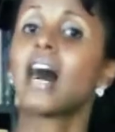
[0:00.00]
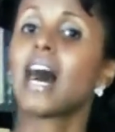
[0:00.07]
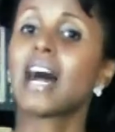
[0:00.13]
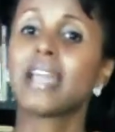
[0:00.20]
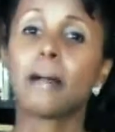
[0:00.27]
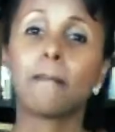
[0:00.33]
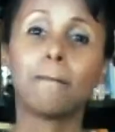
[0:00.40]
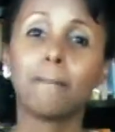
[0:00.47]

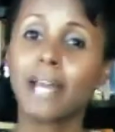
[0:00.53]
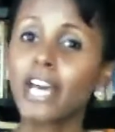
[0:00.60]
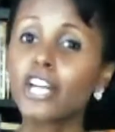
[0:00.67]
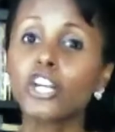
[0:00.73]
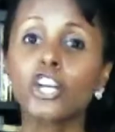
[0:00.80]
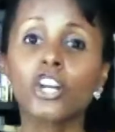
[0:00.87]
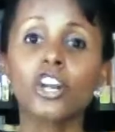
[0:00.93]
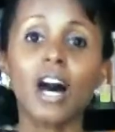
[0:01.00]
I am
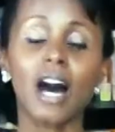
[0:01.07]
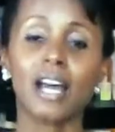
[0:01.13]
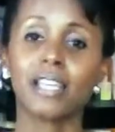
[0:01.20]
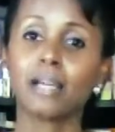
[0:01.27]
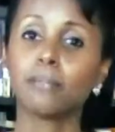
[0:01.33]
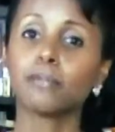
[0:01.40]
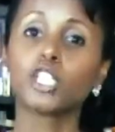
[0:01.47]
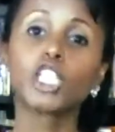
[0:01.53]
better, I
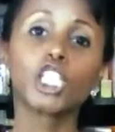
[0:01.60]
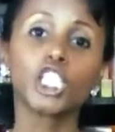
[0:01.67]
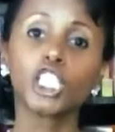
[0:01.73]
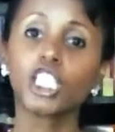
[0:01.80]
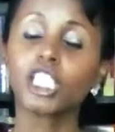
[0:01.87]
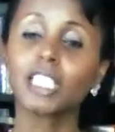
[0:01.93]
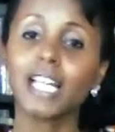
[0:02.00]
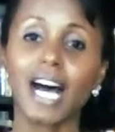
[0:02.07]
am
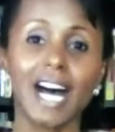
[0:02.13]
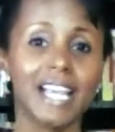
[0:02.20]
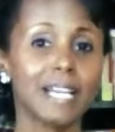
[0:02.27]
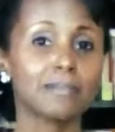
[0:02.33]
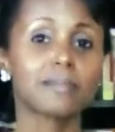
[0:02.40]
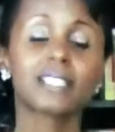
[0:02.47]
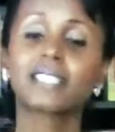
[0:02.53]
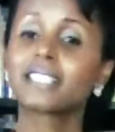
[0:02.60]
good, I
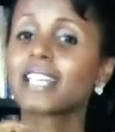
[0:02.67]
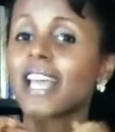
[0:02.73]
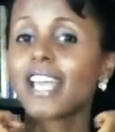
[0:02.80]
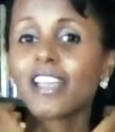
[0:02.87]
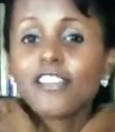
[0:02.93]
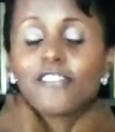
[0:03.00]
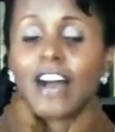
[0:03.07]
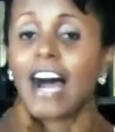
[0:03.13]
am
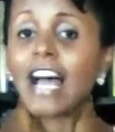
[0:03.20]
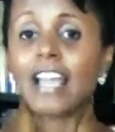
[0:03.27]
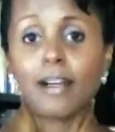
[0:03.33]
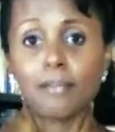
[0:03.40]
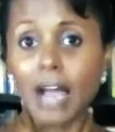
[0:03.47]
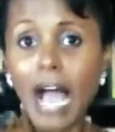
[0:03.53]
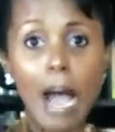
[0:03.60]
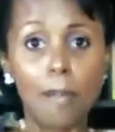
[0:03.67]
safe, I
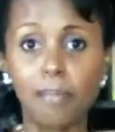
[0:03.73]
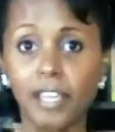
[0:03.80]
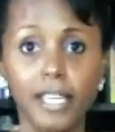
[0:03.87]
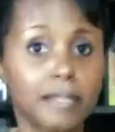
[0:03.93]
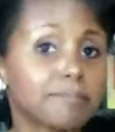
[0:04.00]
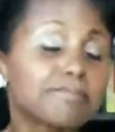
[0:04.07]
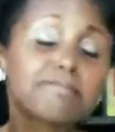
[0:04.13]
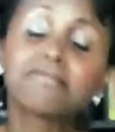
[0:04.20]
am happy.